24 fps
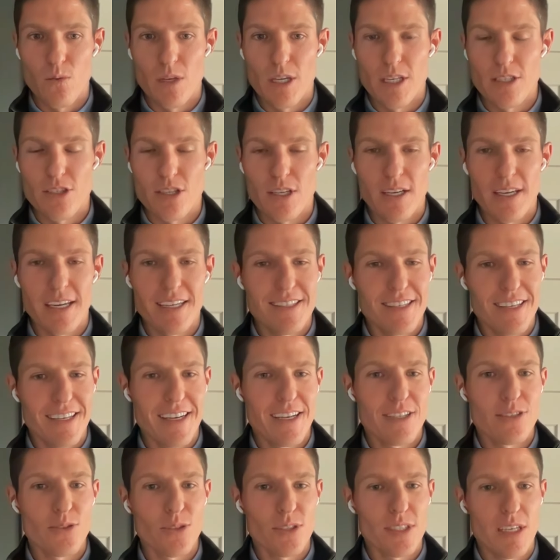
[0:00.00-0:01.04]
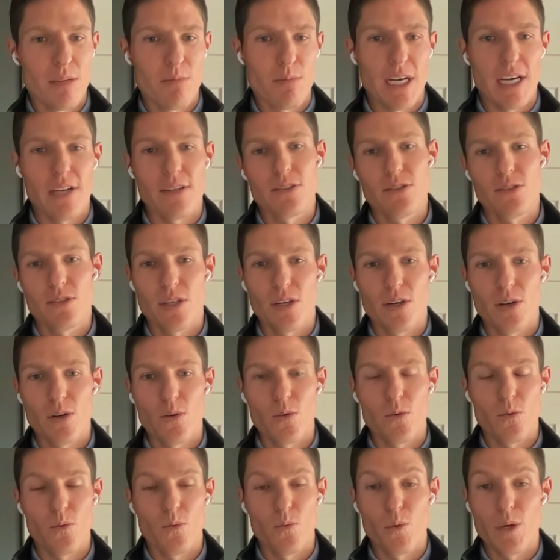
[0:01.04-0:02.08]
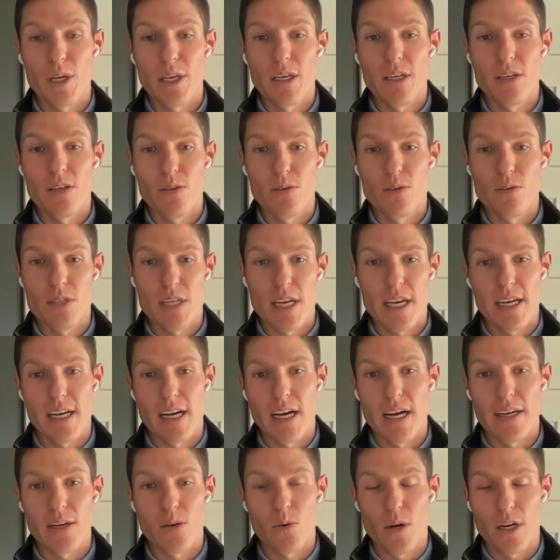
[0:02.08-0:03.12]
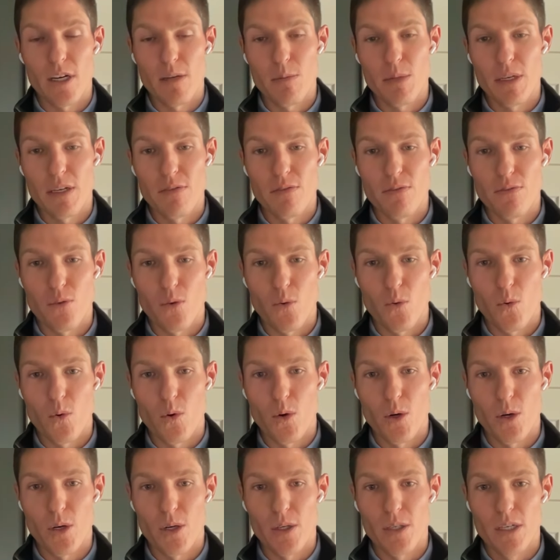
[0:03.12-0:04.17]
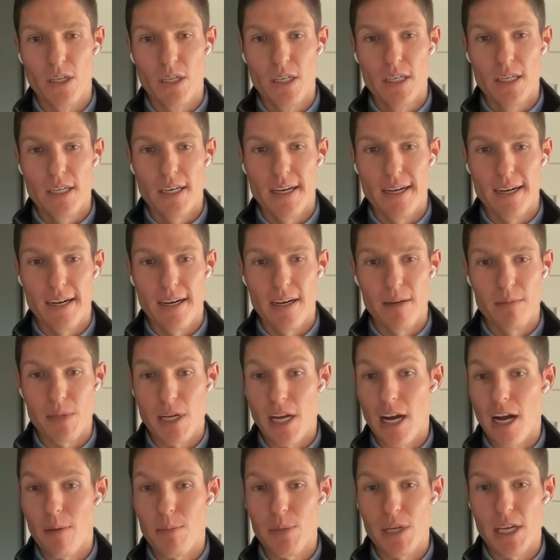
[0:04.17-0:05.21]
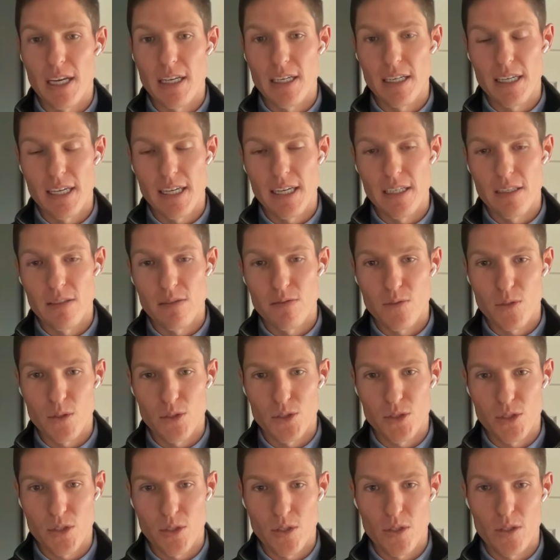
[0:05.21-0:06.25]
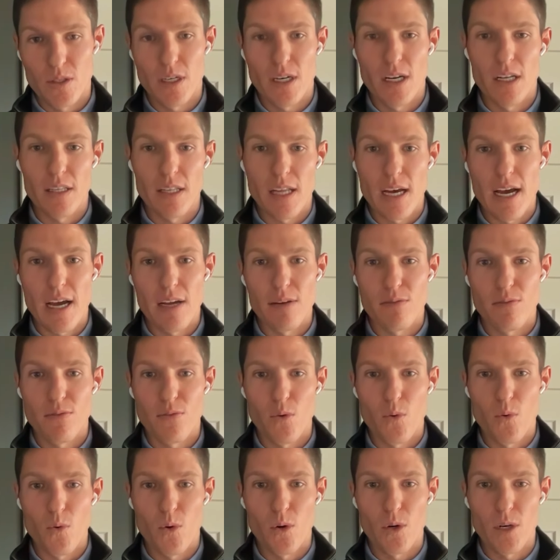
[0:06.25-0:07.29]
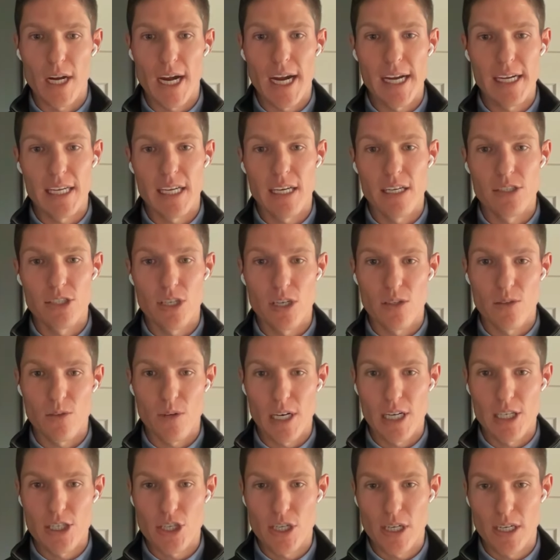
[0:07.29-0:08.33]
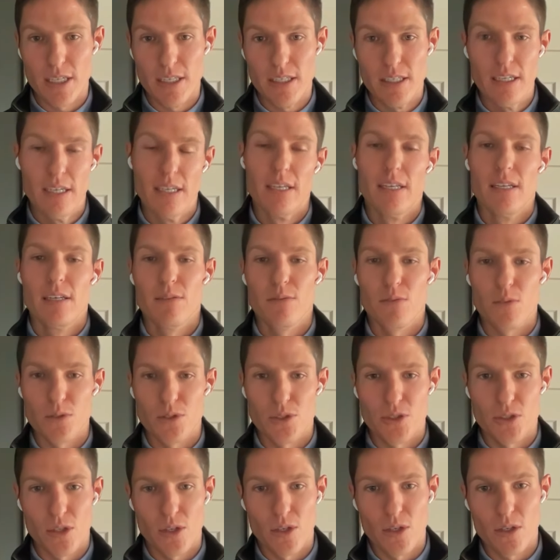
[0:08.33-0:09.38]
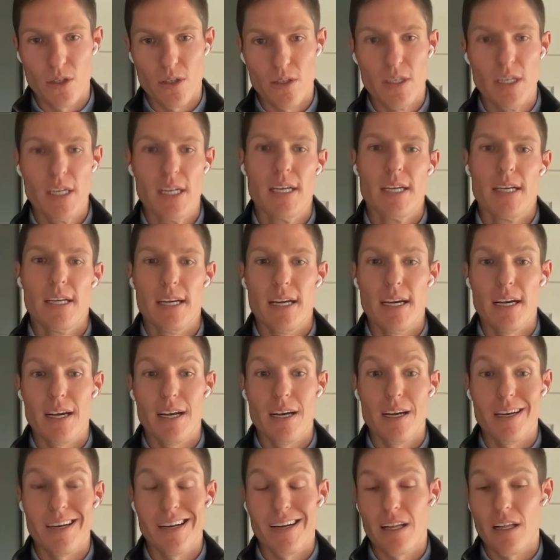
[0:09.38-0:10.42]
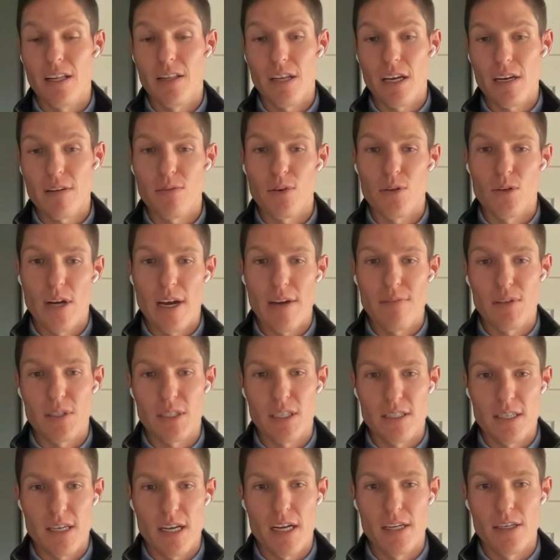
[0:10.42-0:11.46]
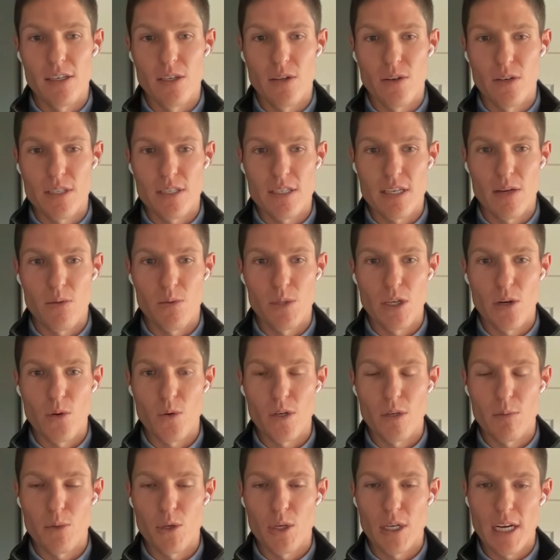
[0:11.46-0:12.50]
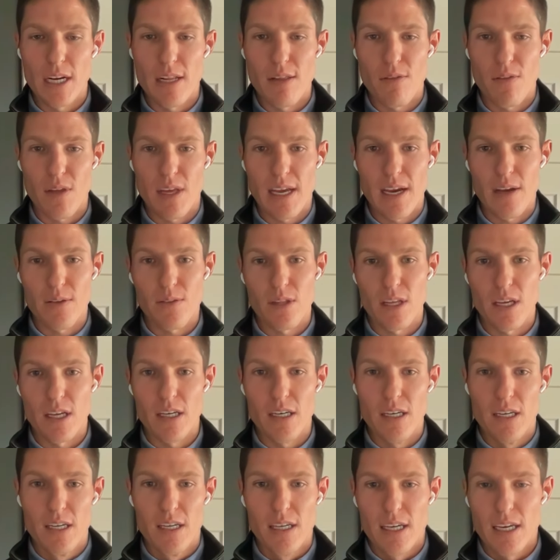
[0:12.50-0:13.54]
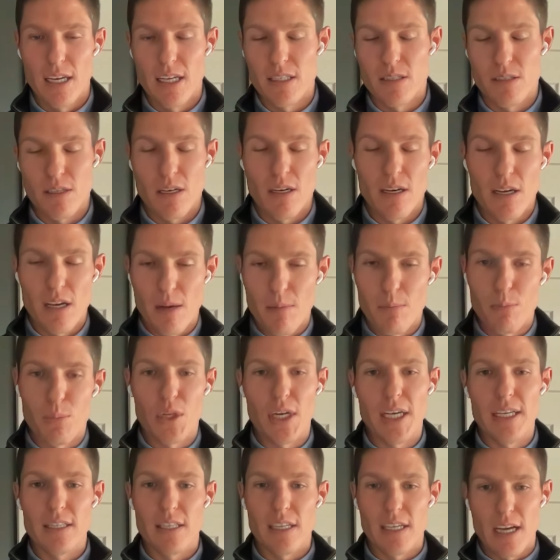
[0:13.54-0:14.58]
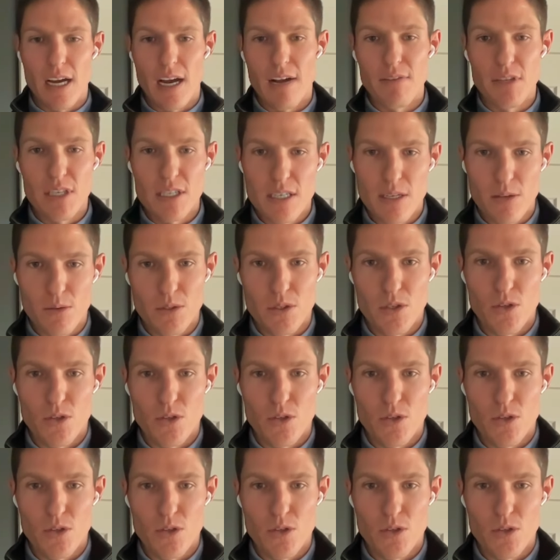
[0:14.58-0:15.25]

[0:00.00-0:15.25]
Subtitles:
It's an interesting balance. So we use AI quite a bit for copy editing, for sure, a lot for idea generation, for sure. A lot of our graphic design, I say we don't want to put anything out that it's blatantly obvious it was